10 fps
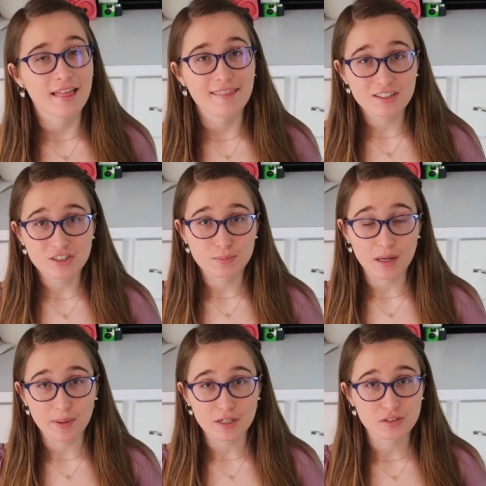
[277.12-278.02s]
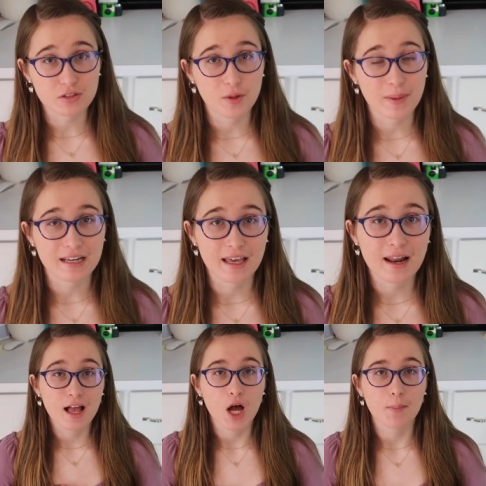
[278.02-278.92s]
That's just my personal
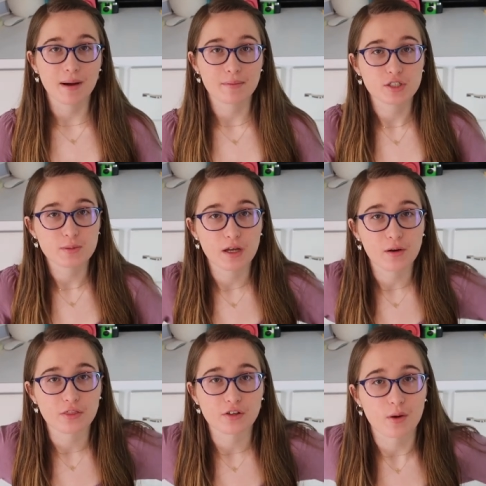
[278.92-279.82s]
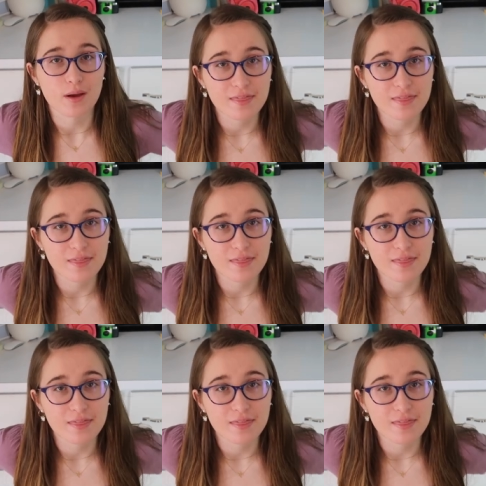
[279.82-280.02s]
opinion. But I'm going to be going through